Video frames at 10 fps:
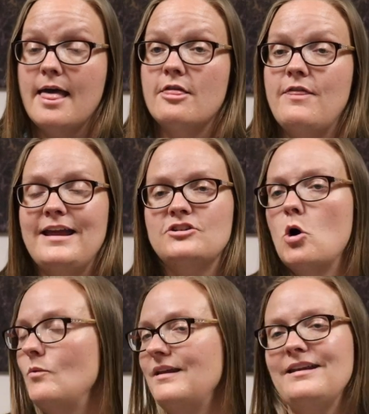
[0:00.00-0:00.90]
They
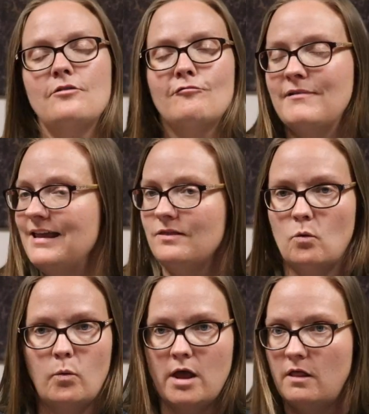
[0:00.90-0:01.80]
don't need to read the
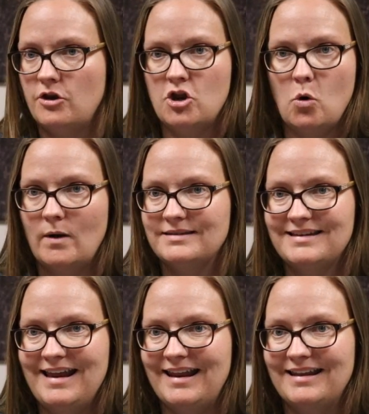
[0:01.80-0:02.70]
will and know what's
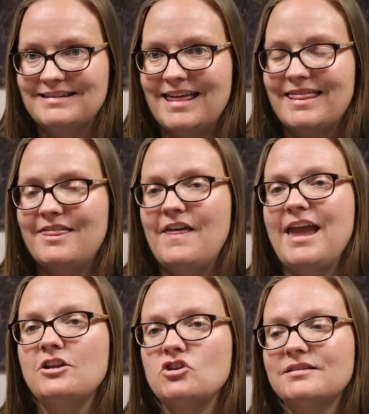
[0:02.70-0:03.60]
in it.
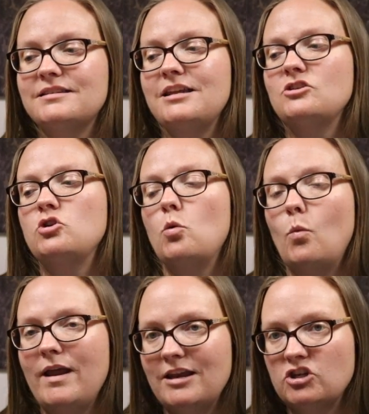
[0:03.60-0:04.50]
They just need to
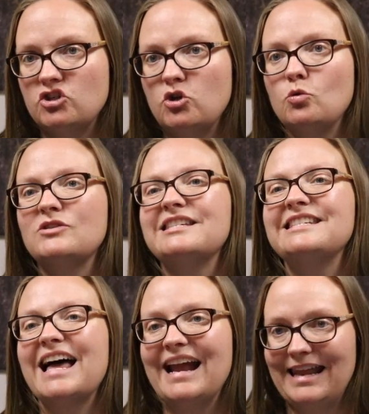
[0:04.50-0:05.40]
witness you
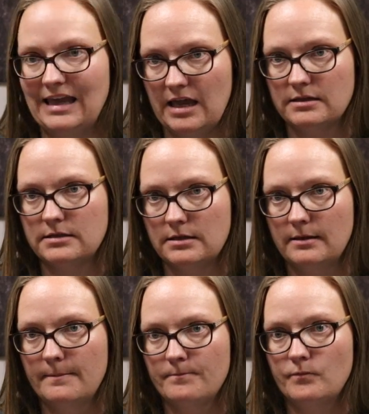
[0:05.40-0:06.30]
signing it.
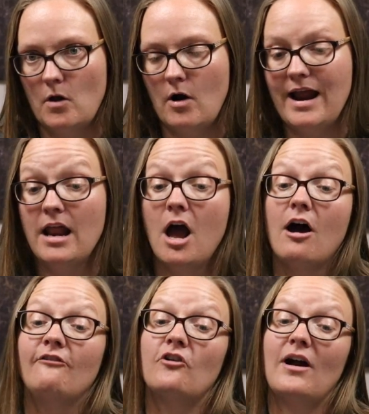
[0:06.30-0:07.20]
right?
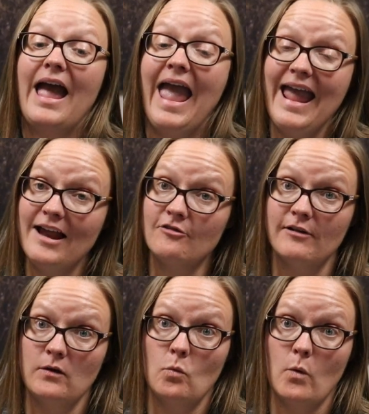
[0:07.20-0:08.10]
For a
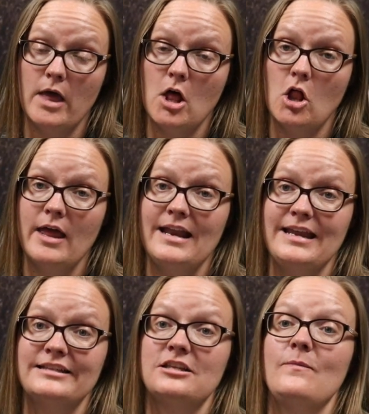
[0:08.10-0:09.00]
handwritten will, it
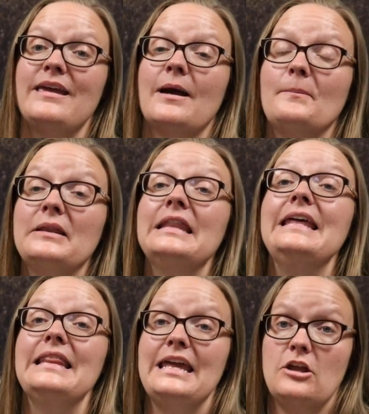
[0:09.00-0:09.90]
needs to be
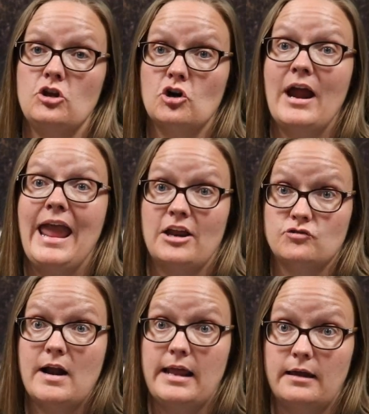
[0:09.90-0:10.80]
completely in your
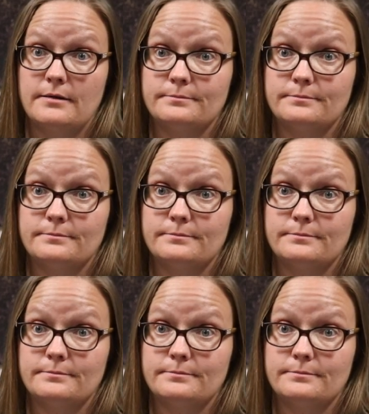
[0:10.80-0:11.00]
handwriting.